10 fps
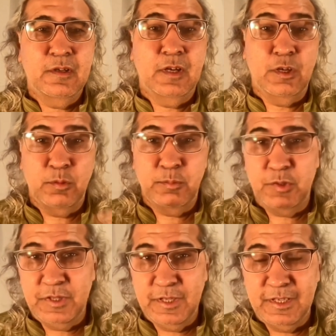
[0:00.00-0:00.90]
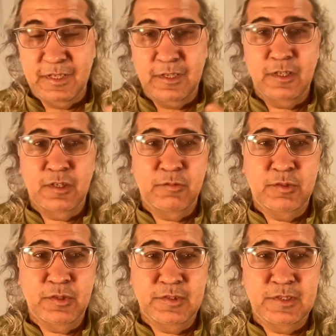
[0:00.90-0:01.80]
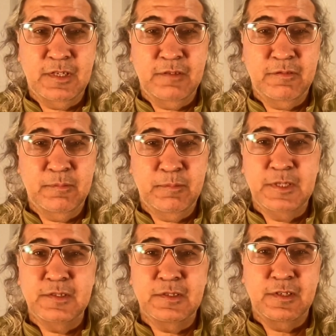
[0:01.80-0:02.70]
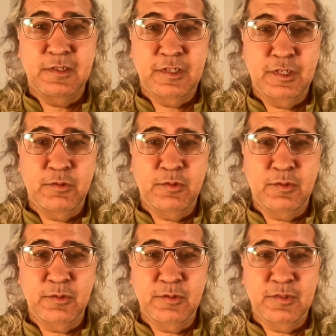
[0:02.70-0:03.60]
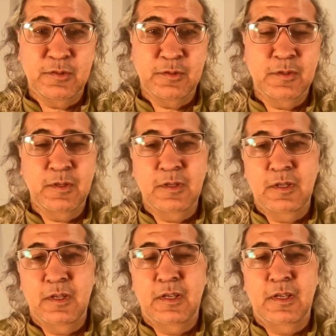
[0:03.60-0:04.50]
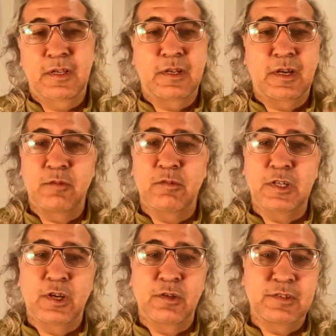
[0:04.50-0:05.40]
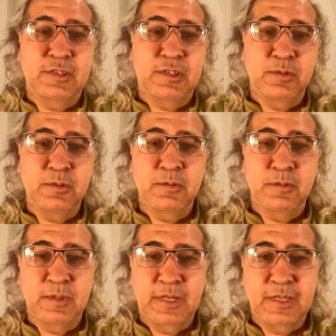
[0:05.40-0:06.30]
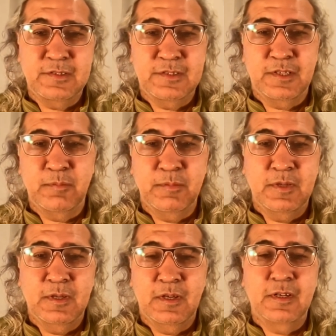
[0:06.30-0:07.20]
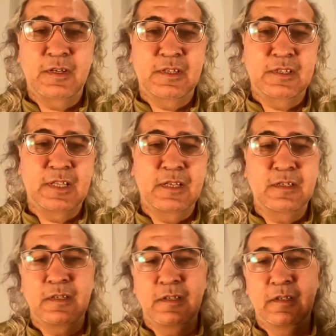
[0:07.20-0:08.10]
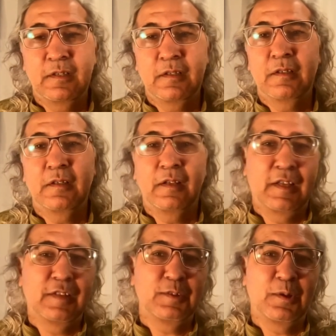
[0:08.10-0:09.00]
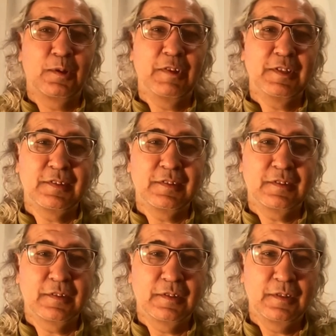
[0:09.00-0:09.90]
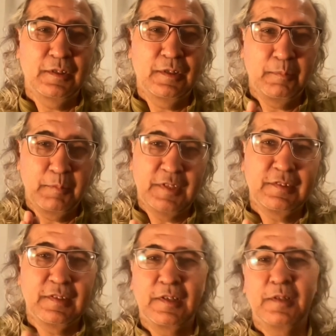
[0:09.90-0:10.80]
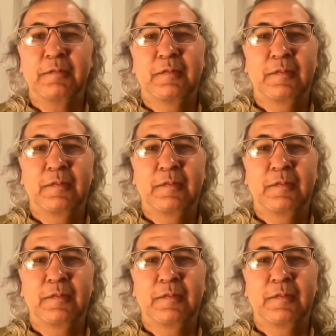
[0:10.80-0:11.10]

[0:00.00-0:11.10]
I hope you're taking care of yourself. Please continue to do so. And I will now see you next time. Until then, as always, peace and love.